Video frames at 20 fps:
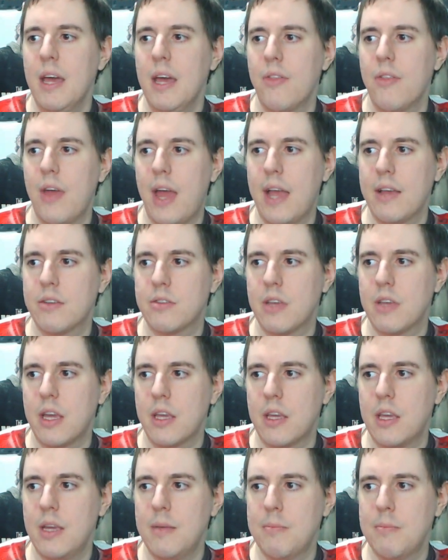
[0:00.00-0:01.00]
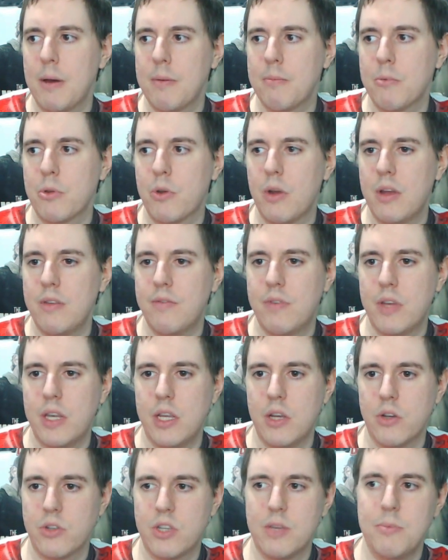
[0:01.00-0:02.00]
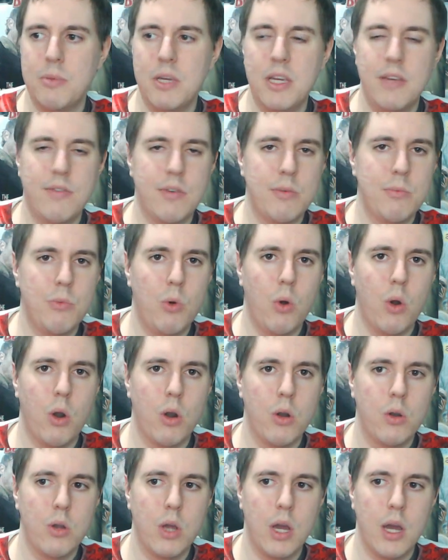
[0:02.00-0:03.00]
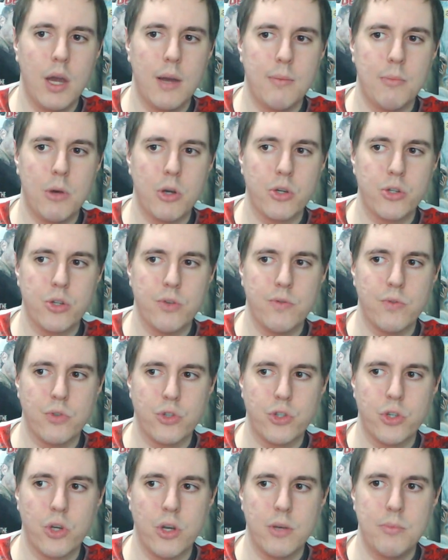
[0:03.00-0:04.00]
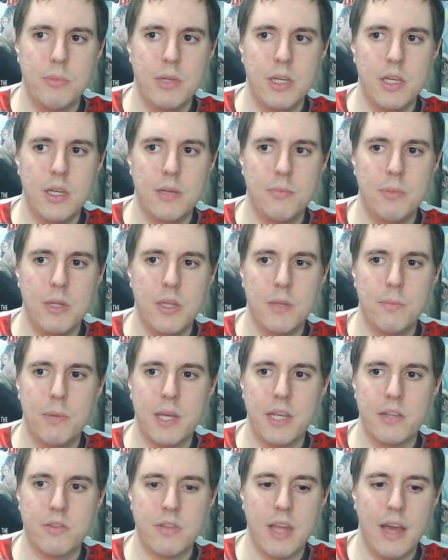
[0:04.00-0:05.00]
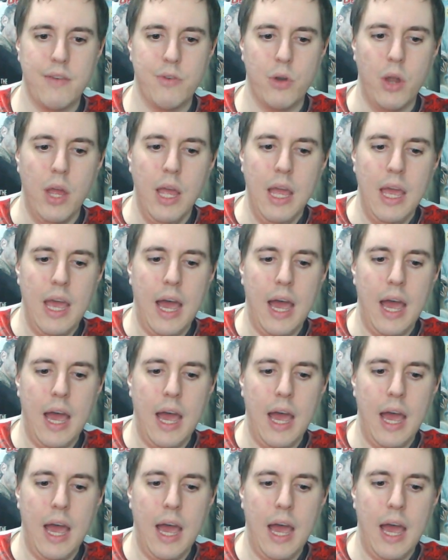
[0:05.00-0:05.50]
Thanks, and keep up the great videos. It'd be even more, Marshall, for sure. It'd be the biggest ever.